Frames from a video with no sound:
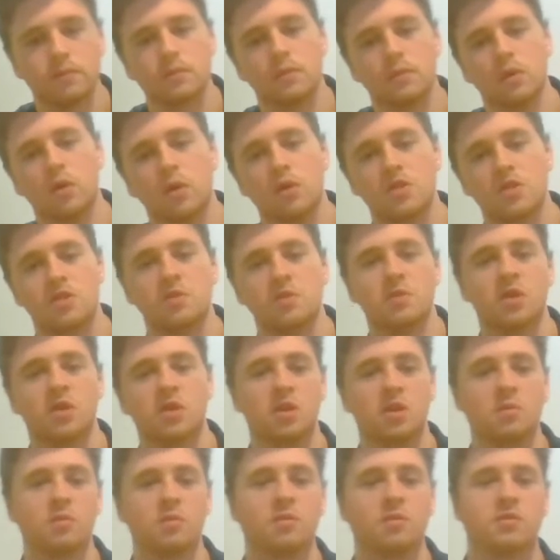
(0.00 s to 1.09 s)
Awesome, we're
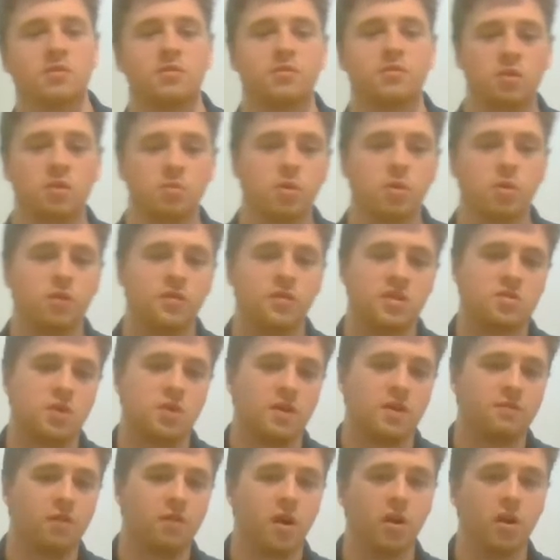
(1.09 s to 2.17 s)
going to move into
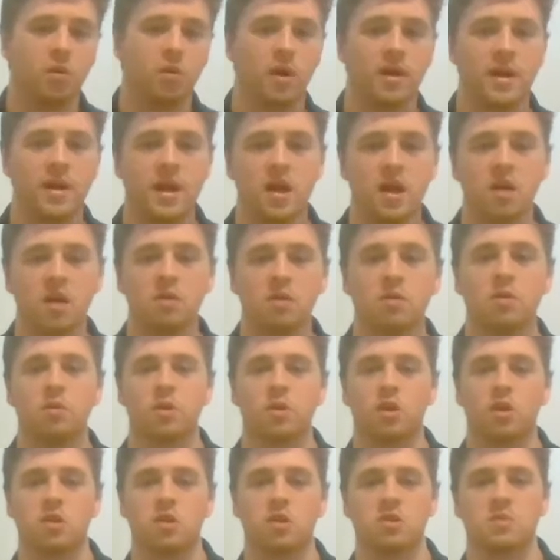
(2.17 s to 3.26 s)
our final one now. We're
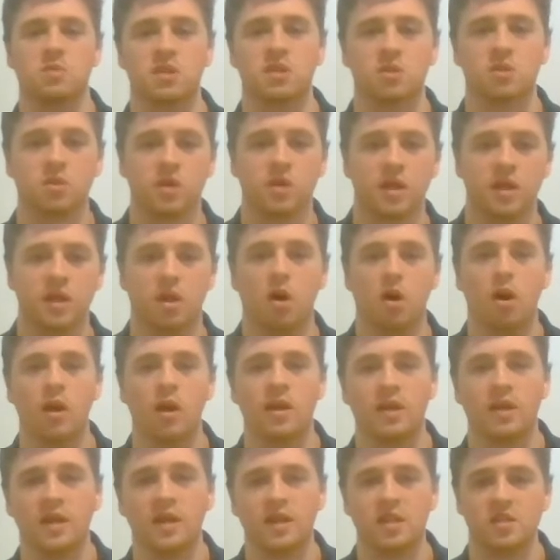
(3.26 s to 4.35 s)
going to be doing high
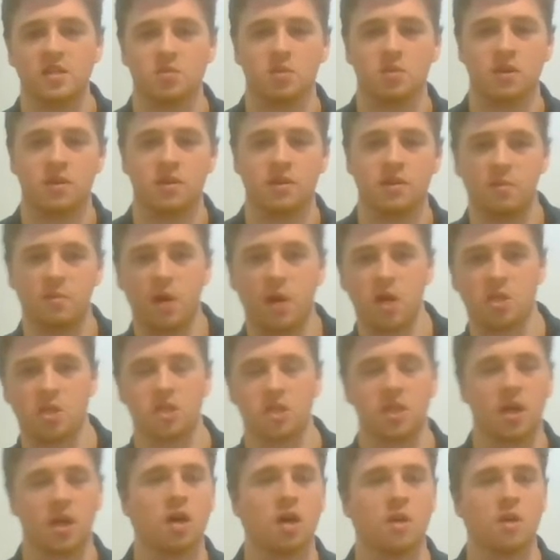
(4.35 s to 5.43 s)
knees with
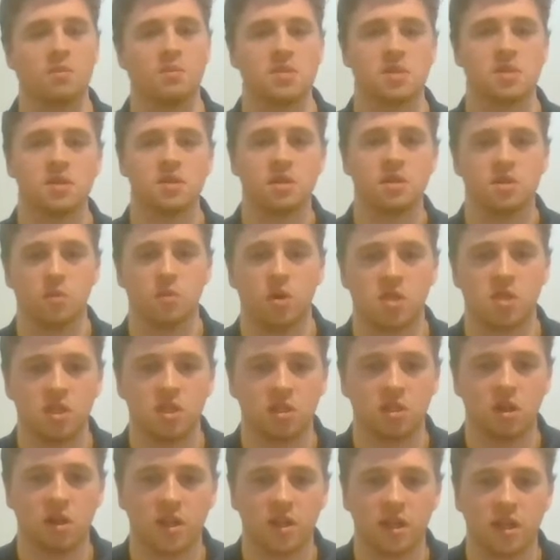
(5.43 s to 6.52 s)
marching arms. So watching
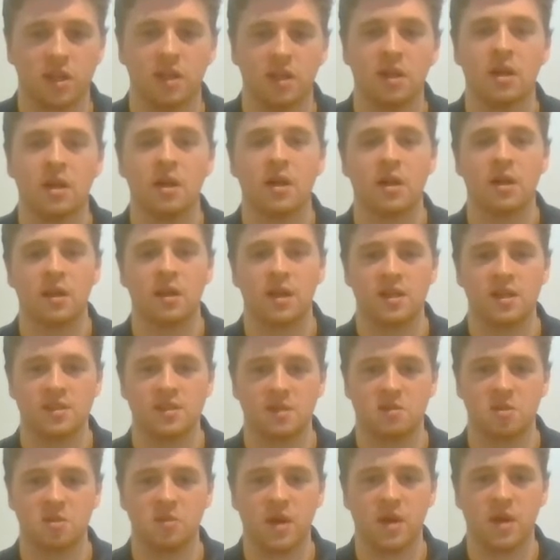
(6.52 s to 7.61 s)
Lockie, knees
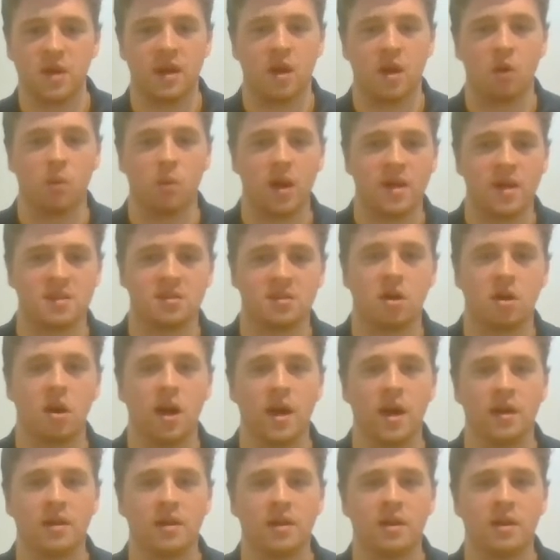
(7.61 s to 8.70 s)
up to about our waist
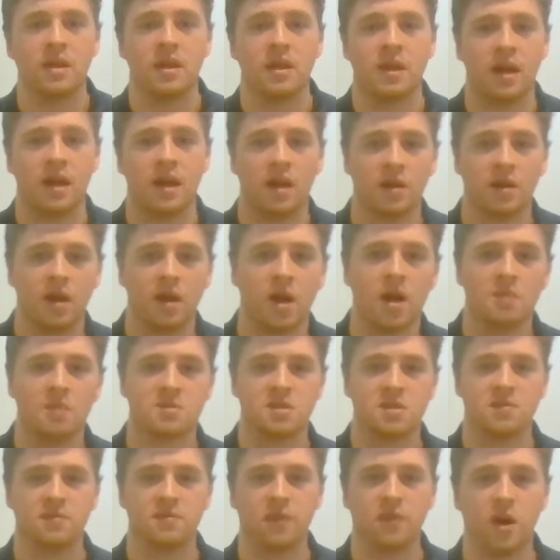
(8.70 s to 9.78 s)
height and arms
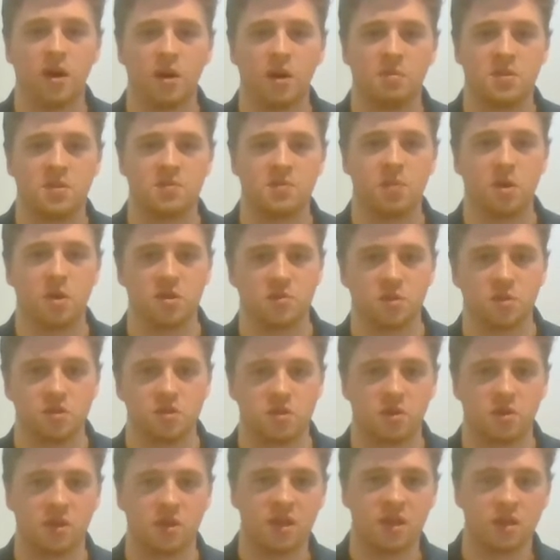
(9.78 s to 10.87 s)
as far up as possible.
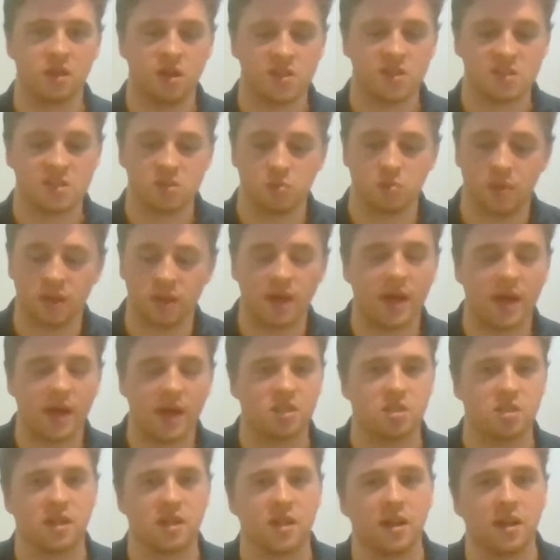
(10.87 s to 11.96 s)
So again, nice swing action there.